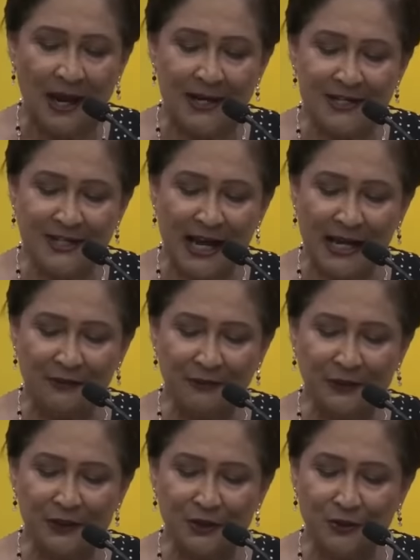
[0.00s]
in time
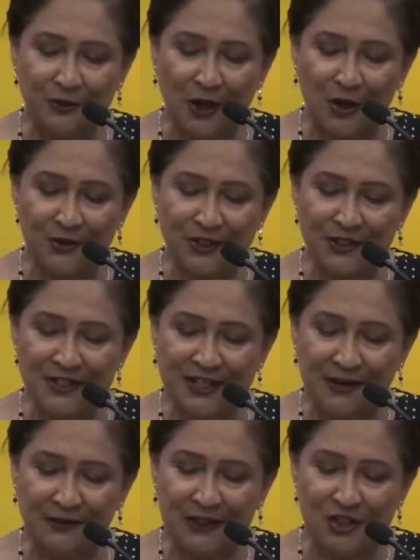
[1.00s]
for the
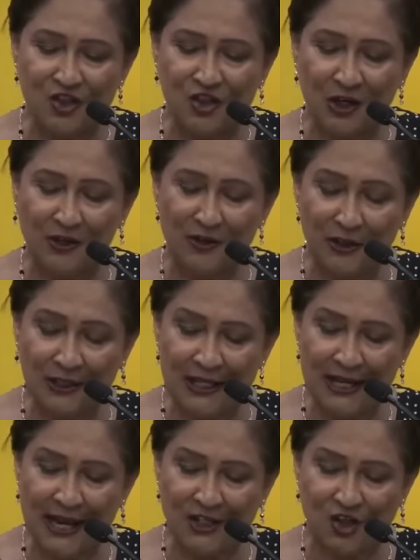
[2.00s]
2007 general
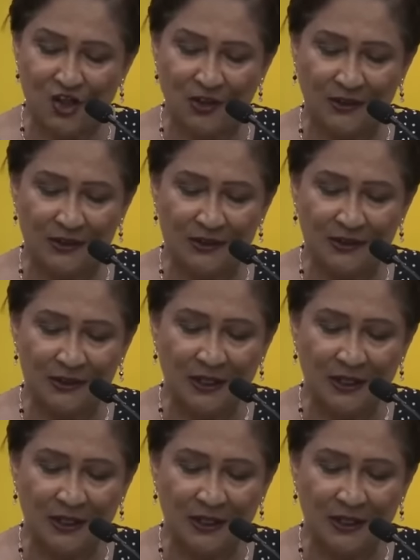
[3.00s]
election,